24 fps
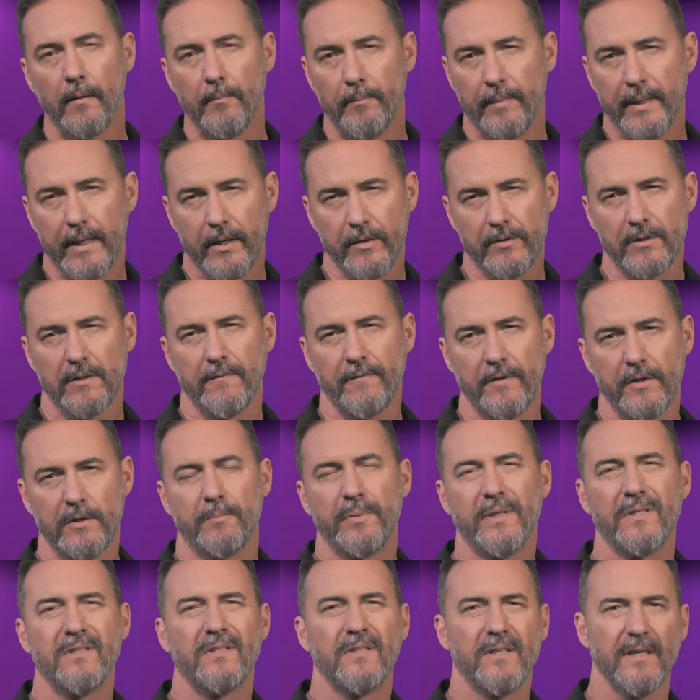Because of this
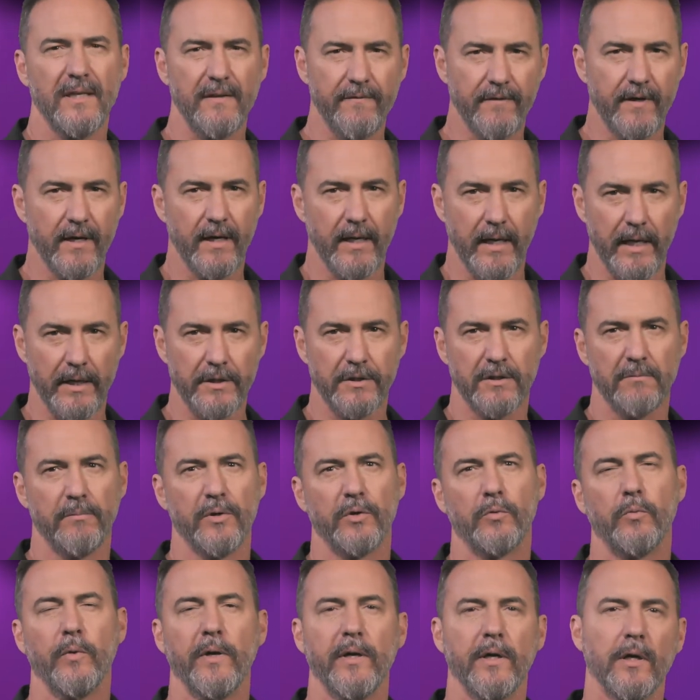perceived connection
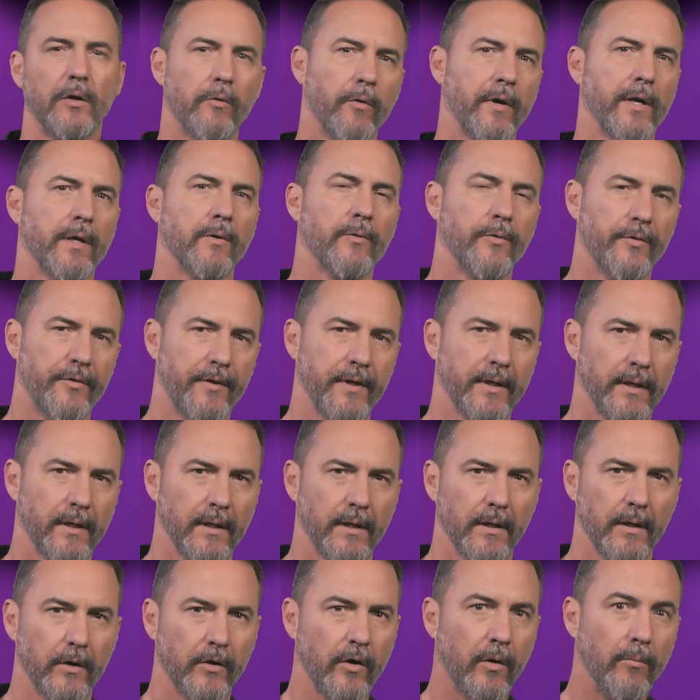between critical thinking
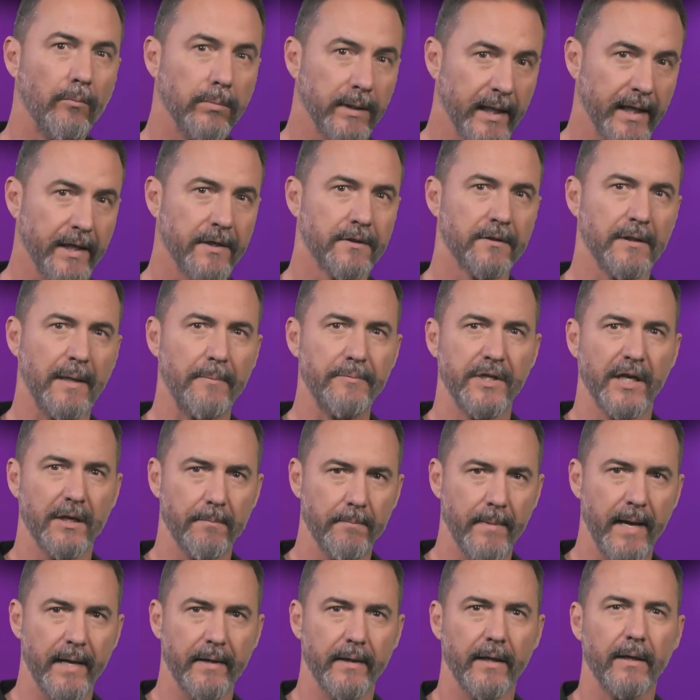and complex subject
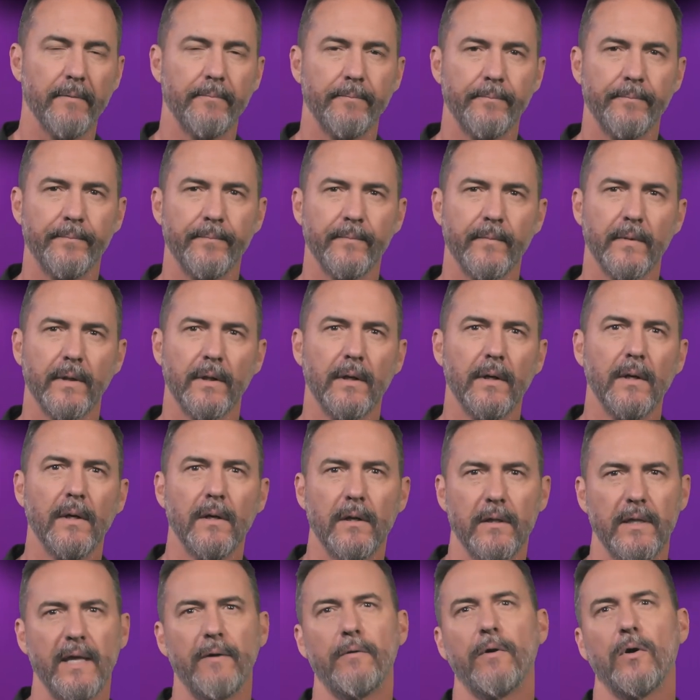matter,
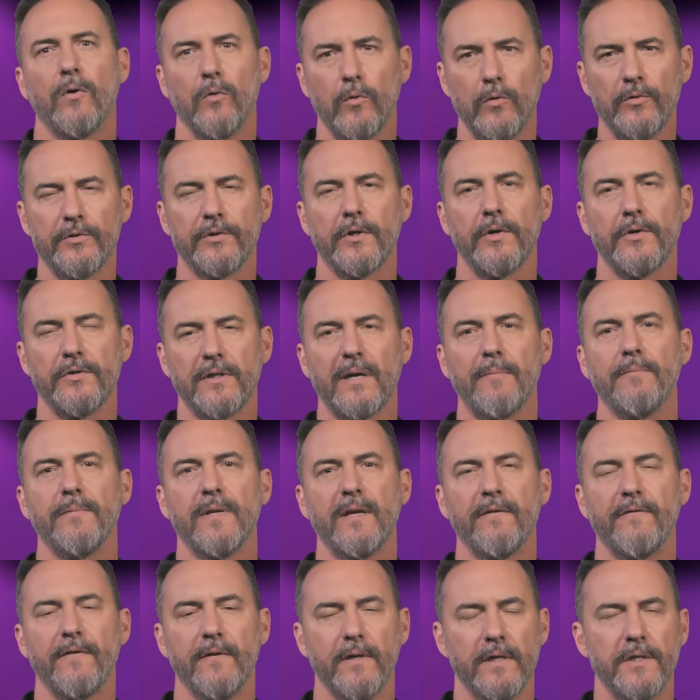there are also some
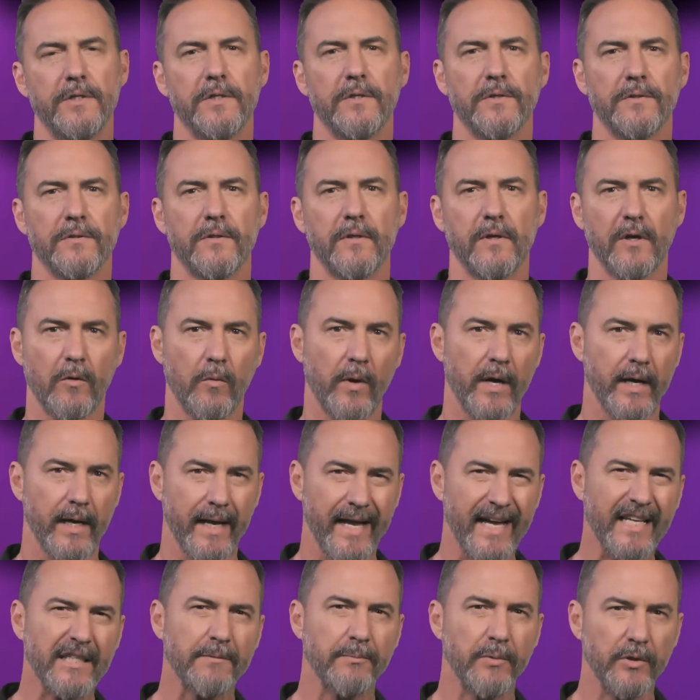definitions that equate
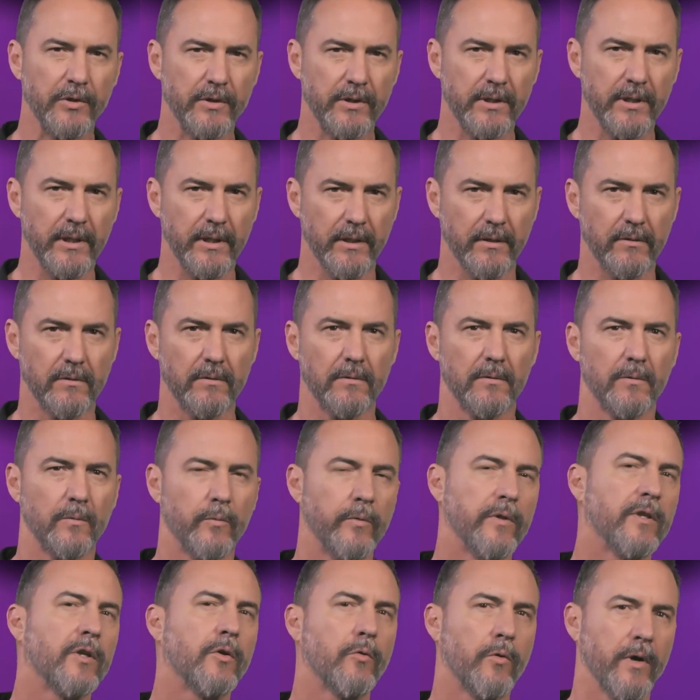expertise
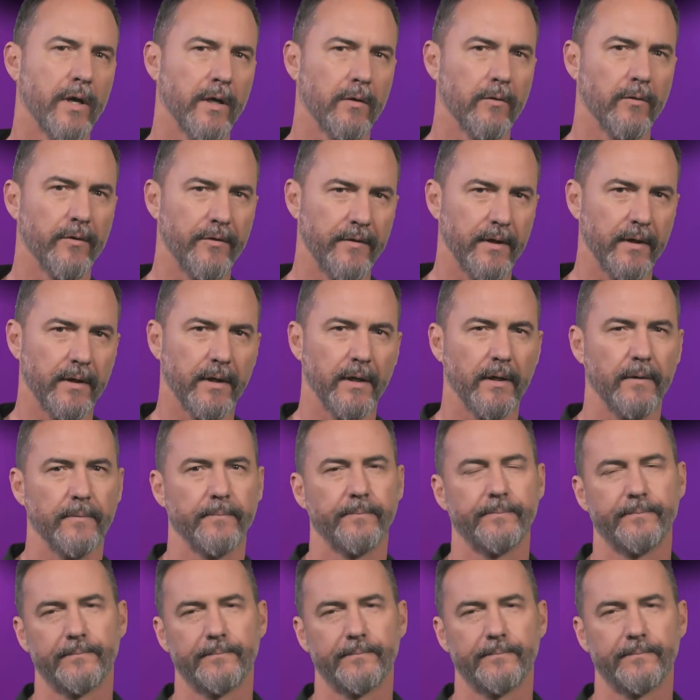with critical thinking.